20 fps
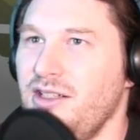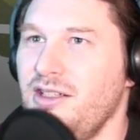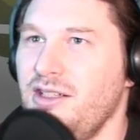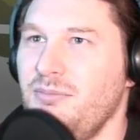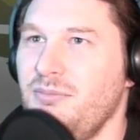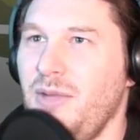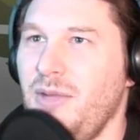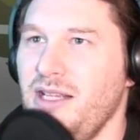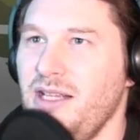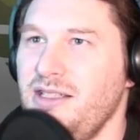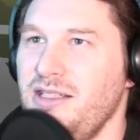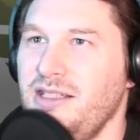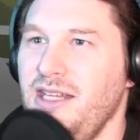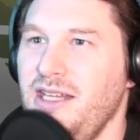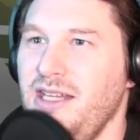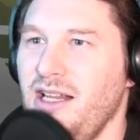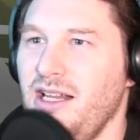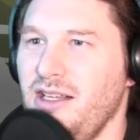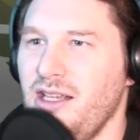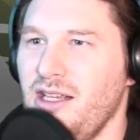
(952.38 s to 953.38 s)
by
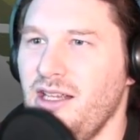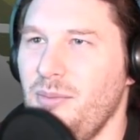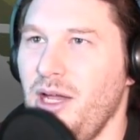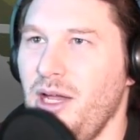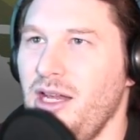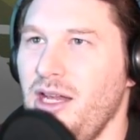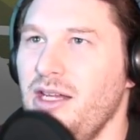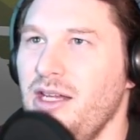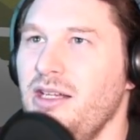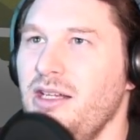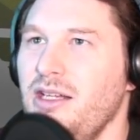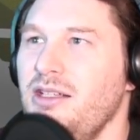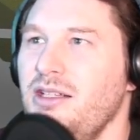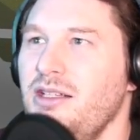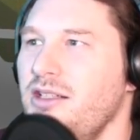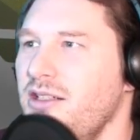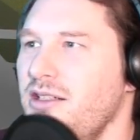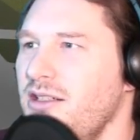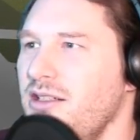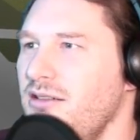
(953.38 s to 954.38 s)
scaling up my
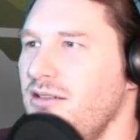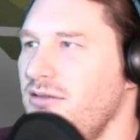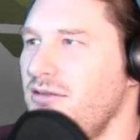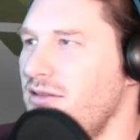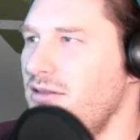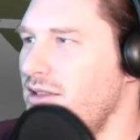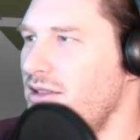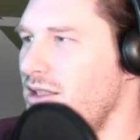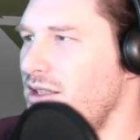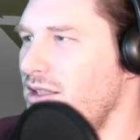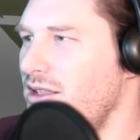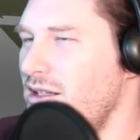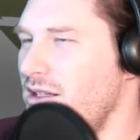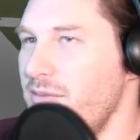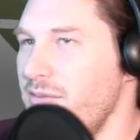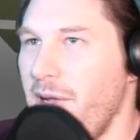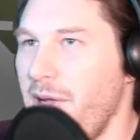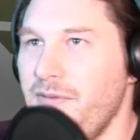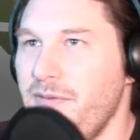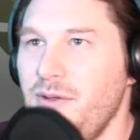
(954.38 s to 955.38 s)

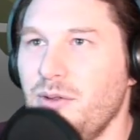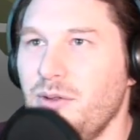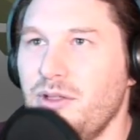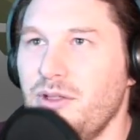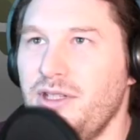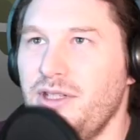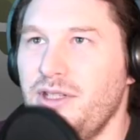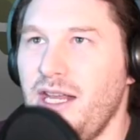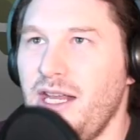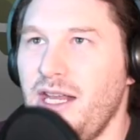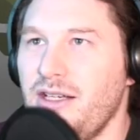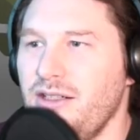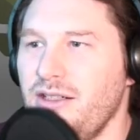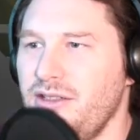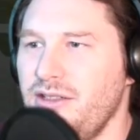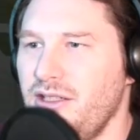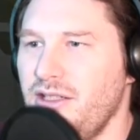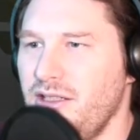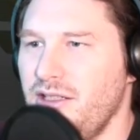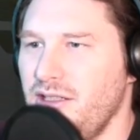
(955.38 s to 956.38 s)
fuel
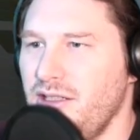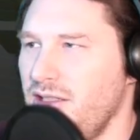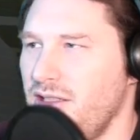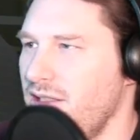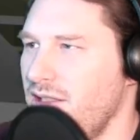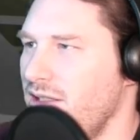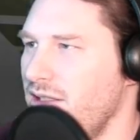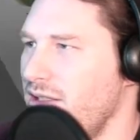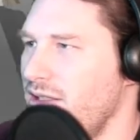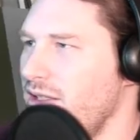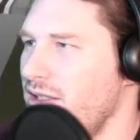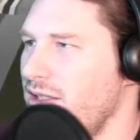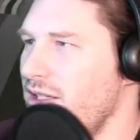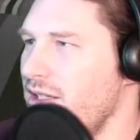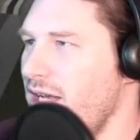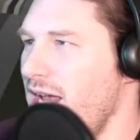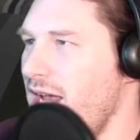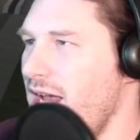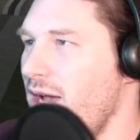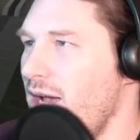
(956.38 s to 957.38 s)
containers.
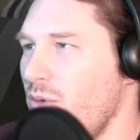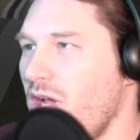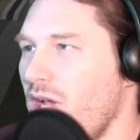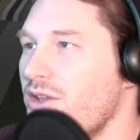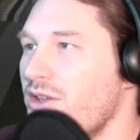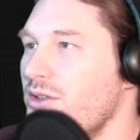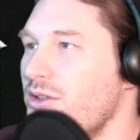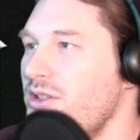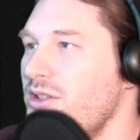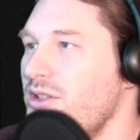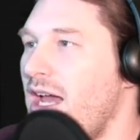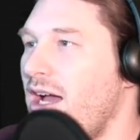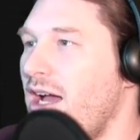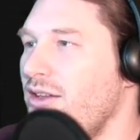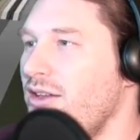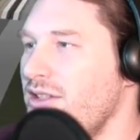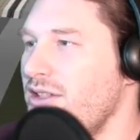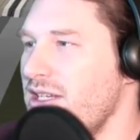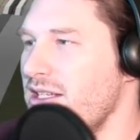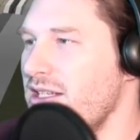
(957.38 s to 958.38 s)
And we also
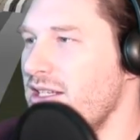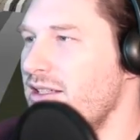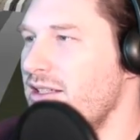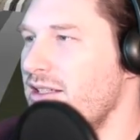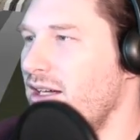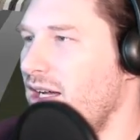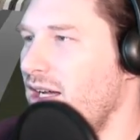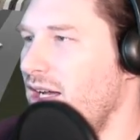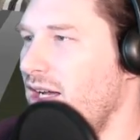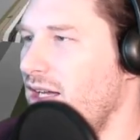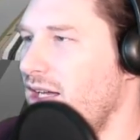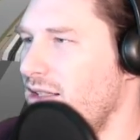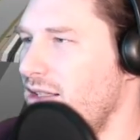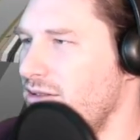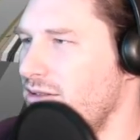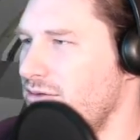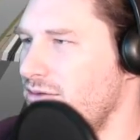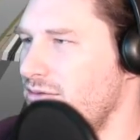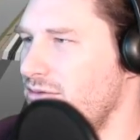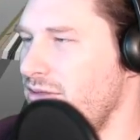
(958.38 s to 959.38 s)
now need
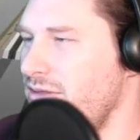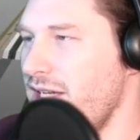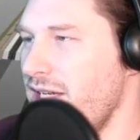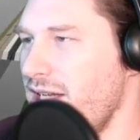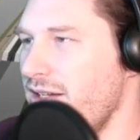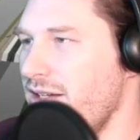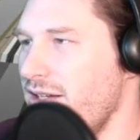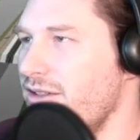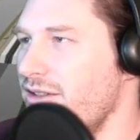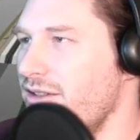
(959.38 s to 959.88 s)
radiators.